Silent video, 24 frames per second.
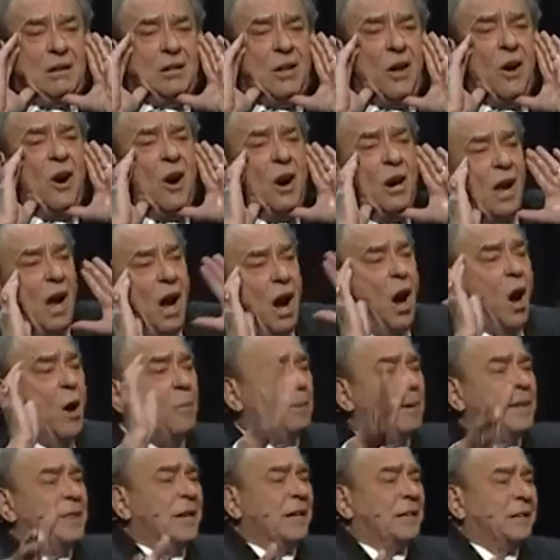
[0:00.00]
Lord,
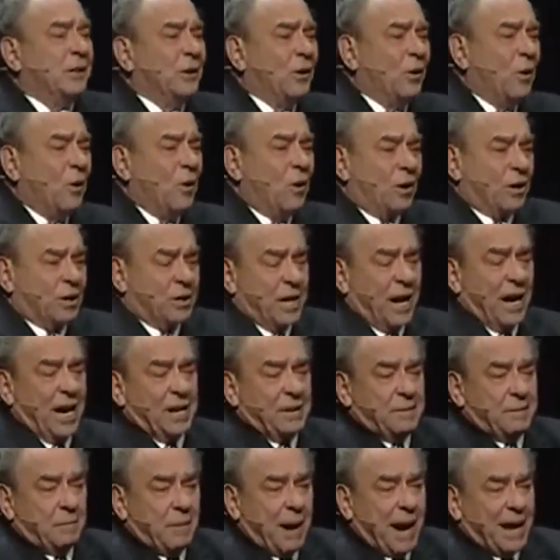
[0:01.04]
open the door.
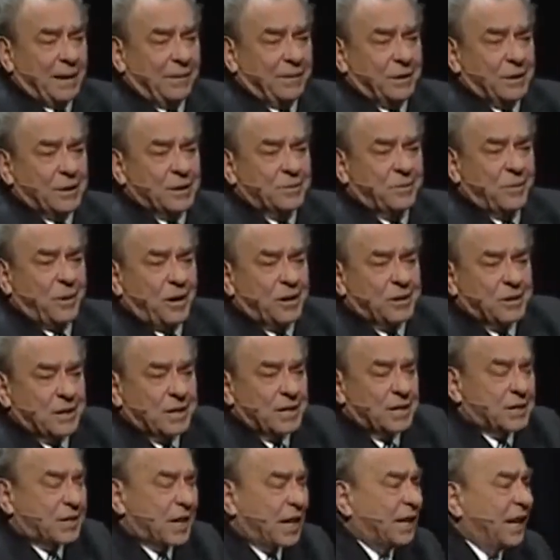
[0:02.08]
And Matthew's version,
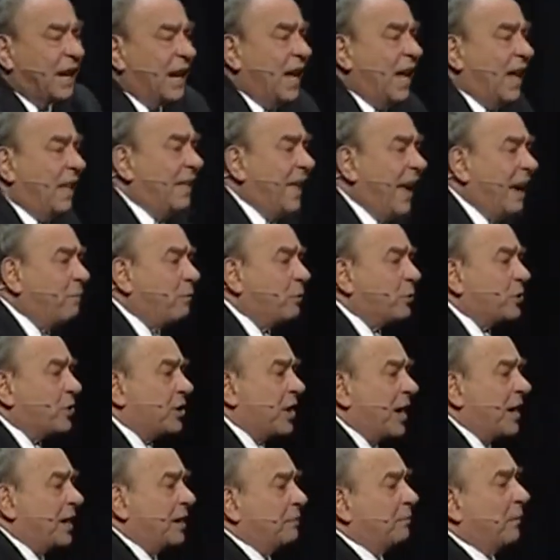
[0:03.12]
he said, they will
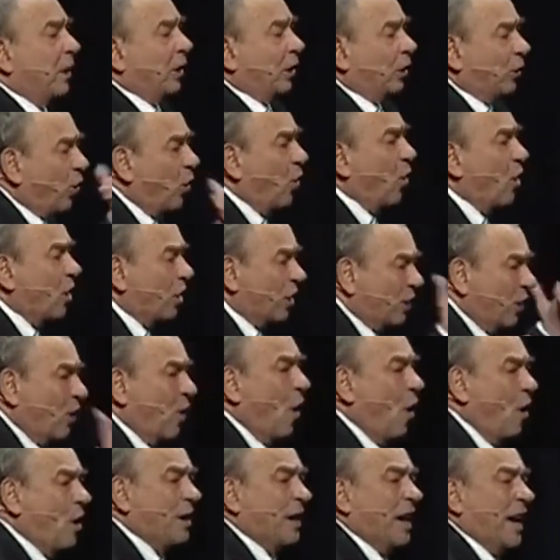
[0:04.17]
say to him, Lord,
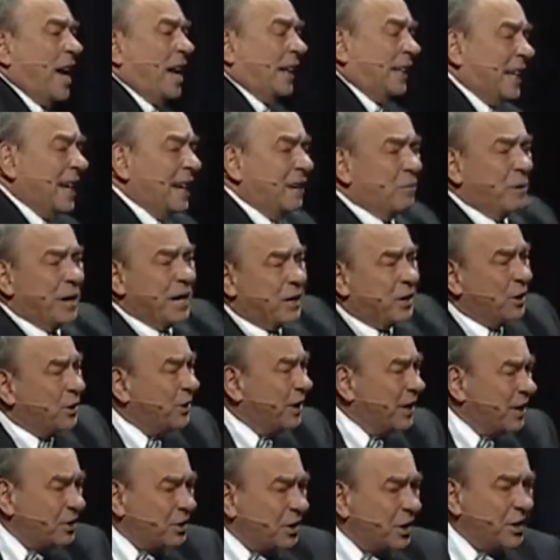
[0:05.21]
Lord, didn't we do
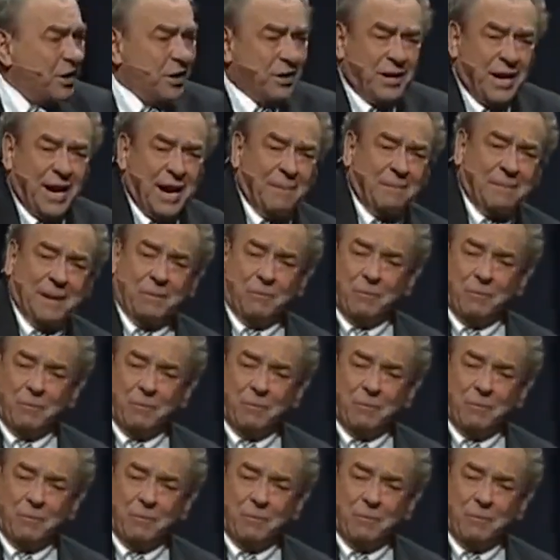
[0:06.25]
this in your name?